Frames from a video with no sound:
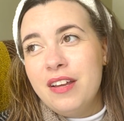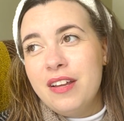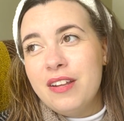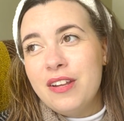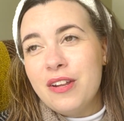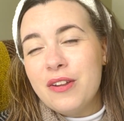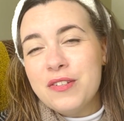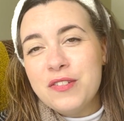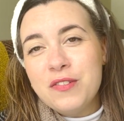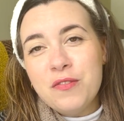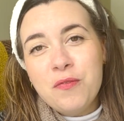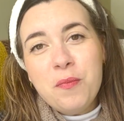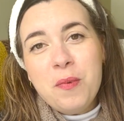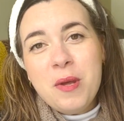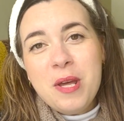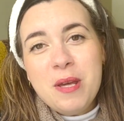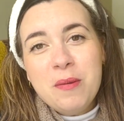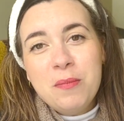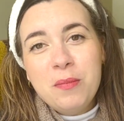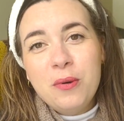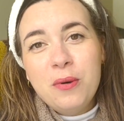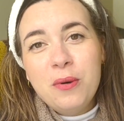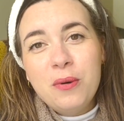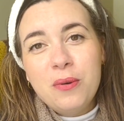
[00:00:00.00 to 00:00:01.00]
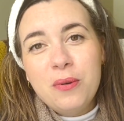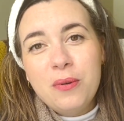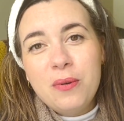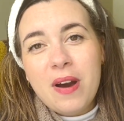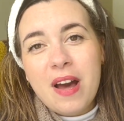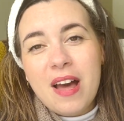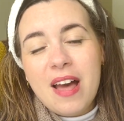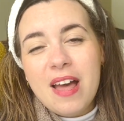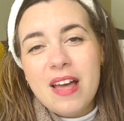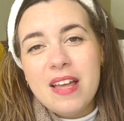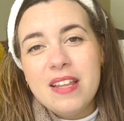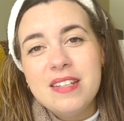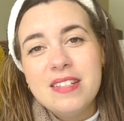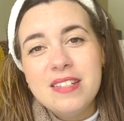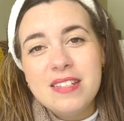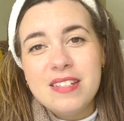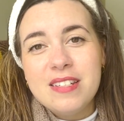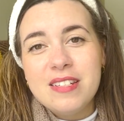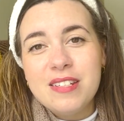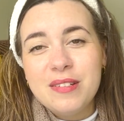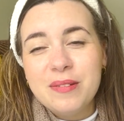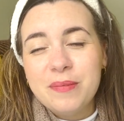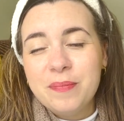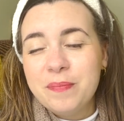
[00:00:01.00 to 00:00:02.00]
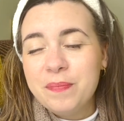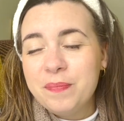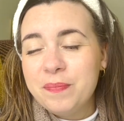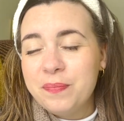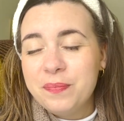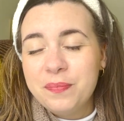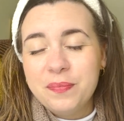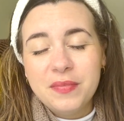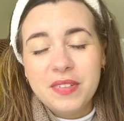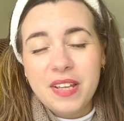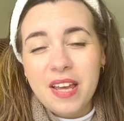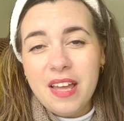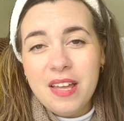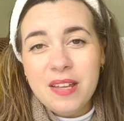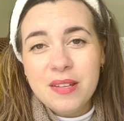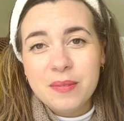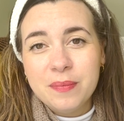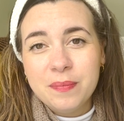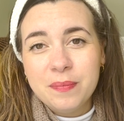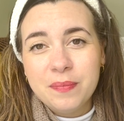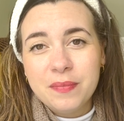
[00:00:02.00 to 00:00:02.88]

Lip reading: lots of people, and yeah,